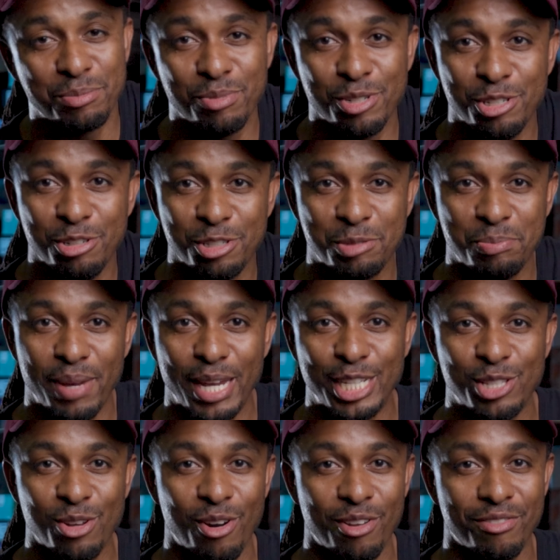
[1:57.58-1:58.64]
produced
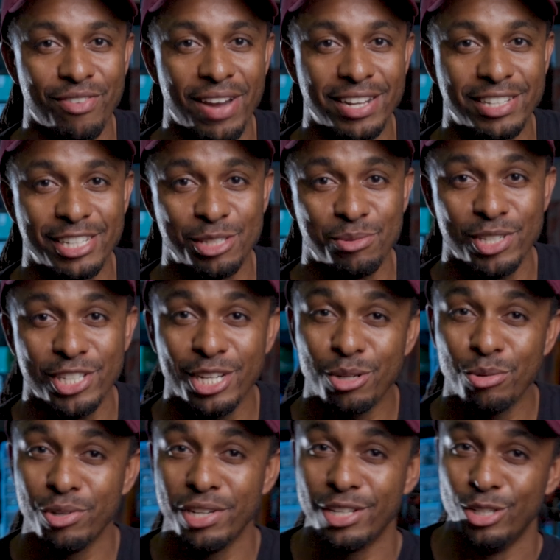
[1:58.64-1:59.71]
based on factors which
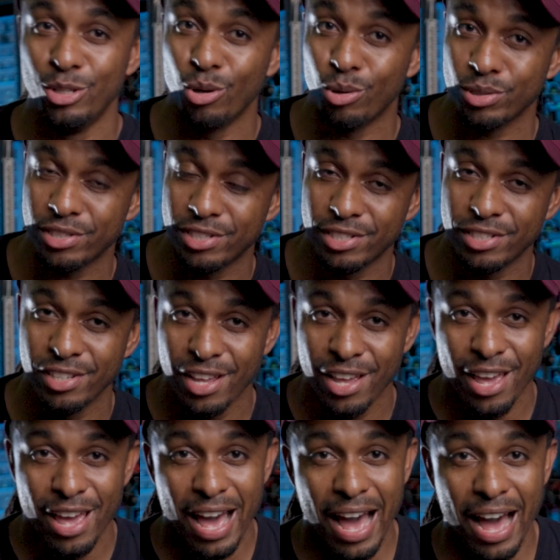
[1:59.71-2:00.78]
included notes
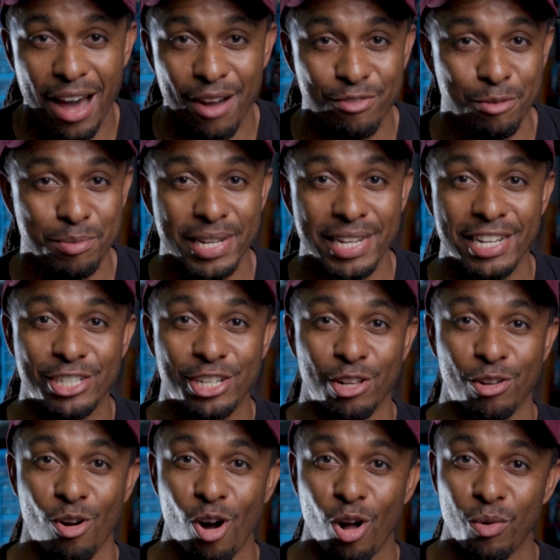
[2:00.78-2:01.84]
from the initial
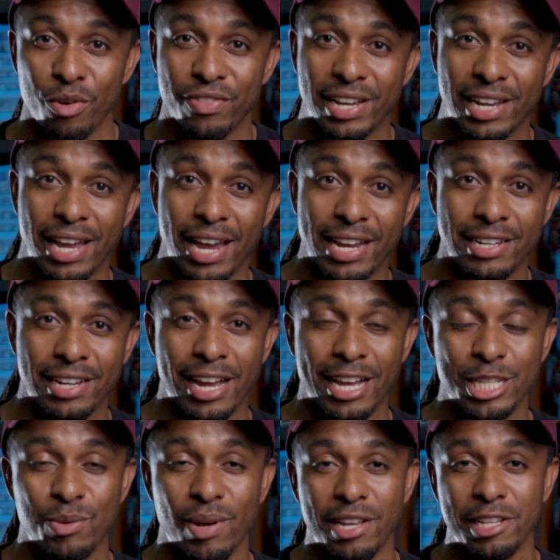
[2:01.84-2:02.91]
call with the client,
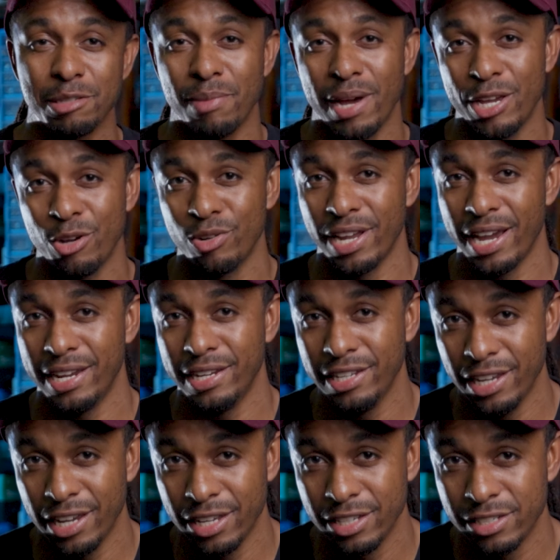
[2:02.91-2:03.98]
as as my own
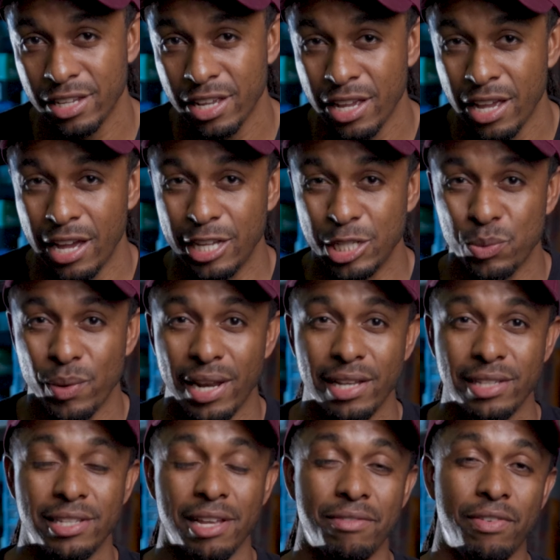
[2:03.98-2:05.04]
ideas, as well
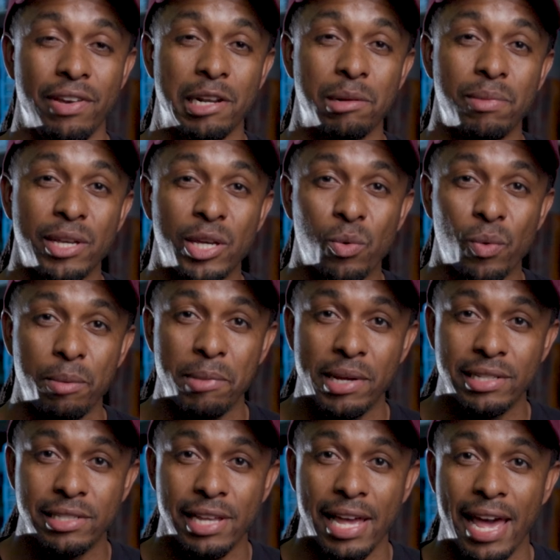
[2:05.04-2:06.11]
as available
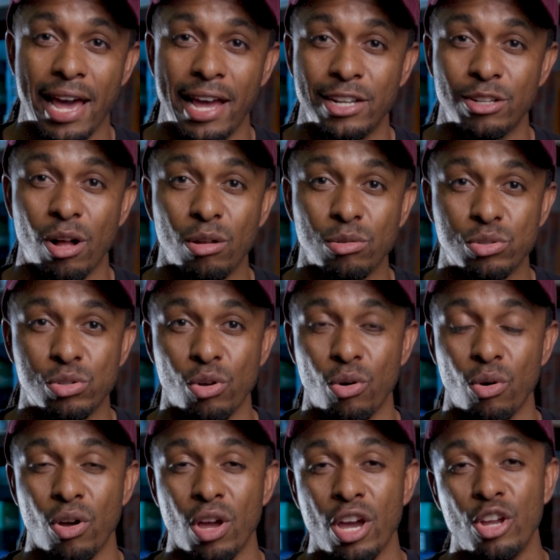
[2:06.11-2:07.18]
equipment, and
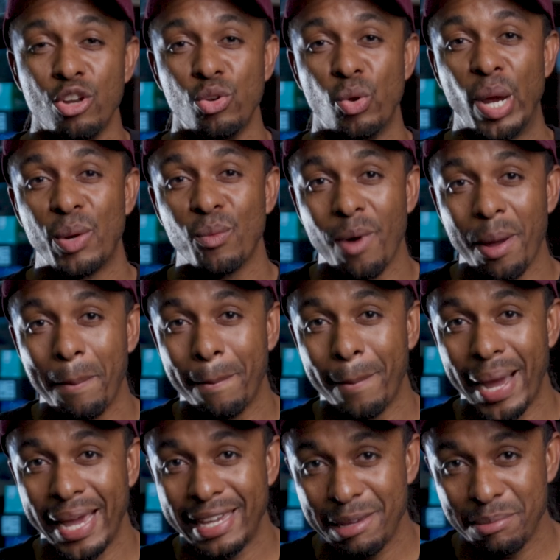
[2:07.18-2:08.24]
also knowing what
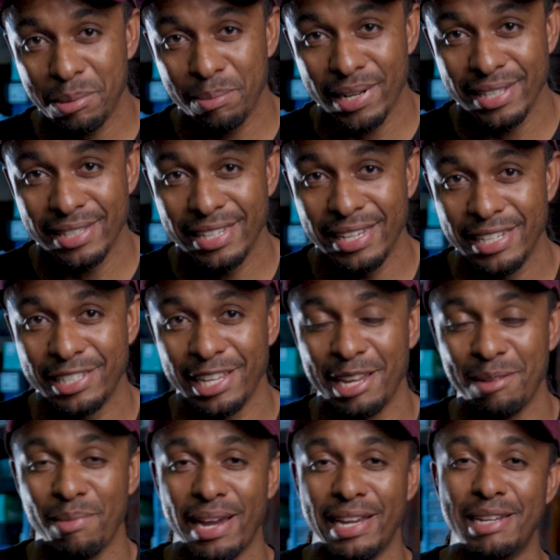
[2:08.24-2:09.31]
my capabilities
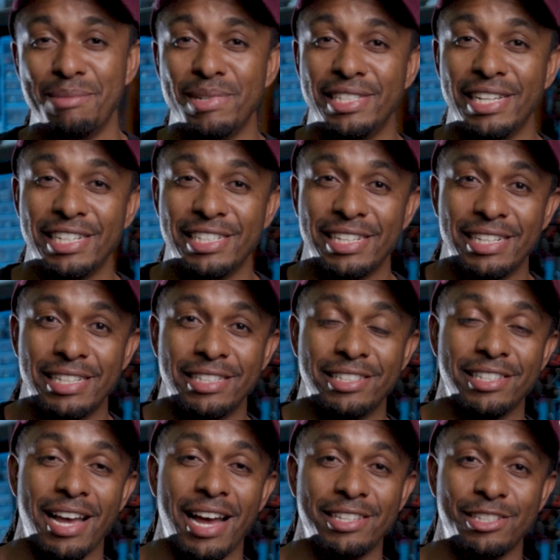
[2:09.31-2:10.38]
and my
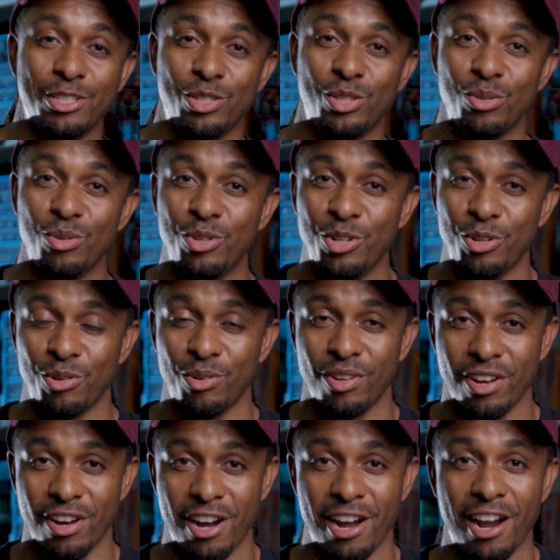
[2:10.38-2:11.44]
limitations as a studio
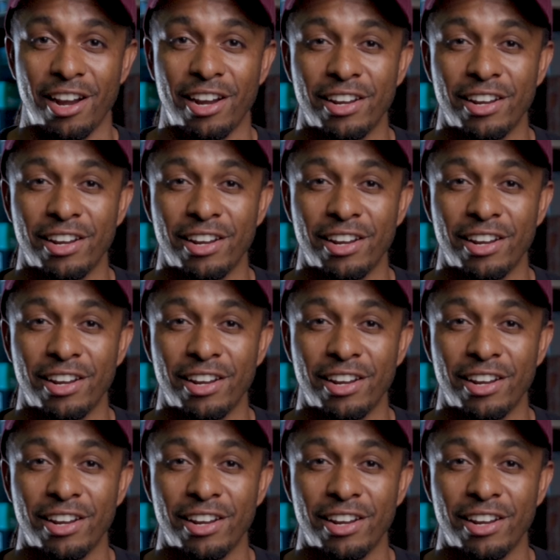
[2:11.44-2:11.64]
are.